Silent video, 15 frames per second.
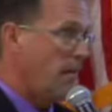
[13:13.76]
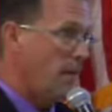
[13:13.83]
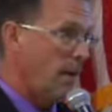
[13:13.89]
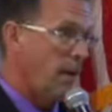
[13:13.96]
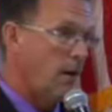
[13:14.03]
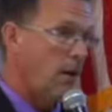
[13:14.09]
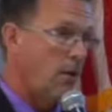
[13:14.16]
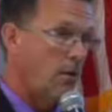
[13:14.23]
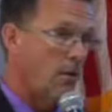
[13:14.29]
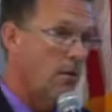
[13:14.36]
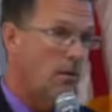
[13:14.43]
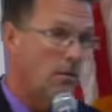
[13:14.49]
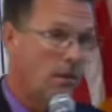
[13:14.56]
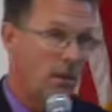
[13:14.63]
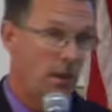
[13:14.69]
they
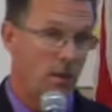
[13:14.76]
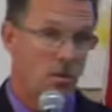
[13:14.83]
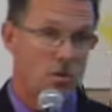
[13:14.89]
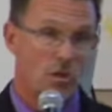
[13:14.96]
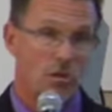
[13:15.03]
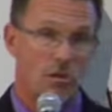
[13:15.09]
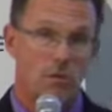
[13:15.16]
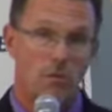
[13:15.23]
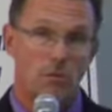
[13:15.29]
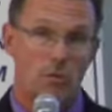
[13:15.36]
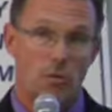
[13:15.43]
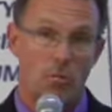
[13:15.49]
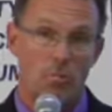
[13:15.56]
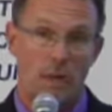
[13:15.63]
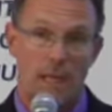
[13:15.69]
are indigent
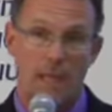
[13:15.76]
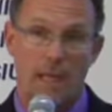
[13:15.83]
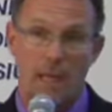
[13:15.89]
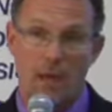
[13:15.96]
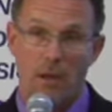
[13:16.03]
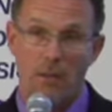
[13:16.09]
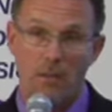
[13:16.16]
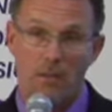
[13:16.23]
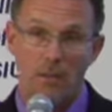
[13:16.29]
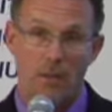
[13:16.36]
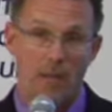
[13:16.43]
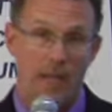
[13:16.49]
or Medi-Cal,